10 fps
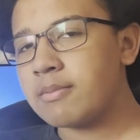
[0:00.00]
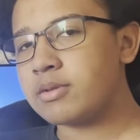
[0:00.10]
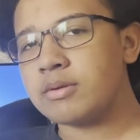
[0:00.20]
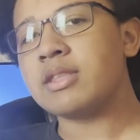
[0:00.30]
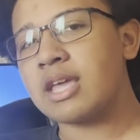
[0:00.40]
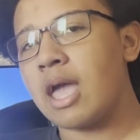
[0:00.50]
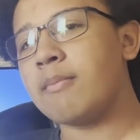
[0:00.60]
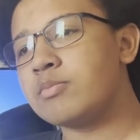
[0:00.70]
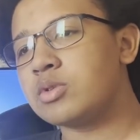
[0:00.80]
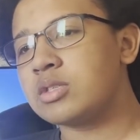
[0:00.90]
between the
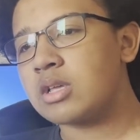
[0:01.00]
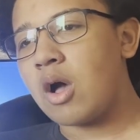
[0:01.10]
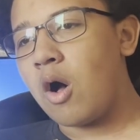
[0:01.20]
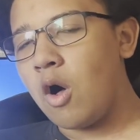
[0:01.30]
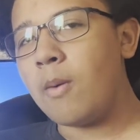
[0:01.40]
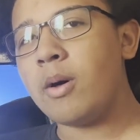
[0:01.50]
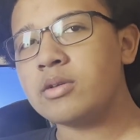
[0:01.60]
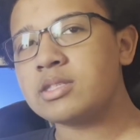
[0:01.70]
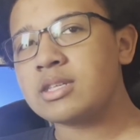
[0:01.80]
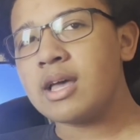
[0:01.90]
games was
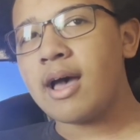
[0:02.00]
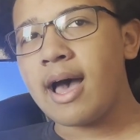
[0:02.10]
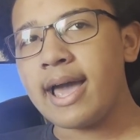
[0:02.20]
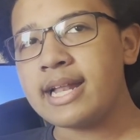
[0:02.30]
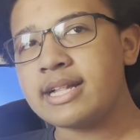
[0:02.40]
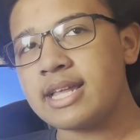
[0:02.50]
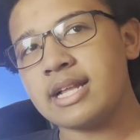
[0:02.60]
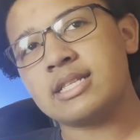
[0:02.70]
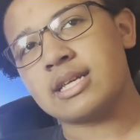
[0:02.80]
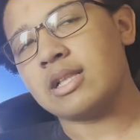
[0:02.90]
almost
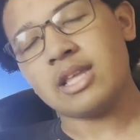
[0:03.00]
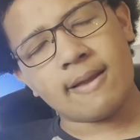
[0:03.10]
identical.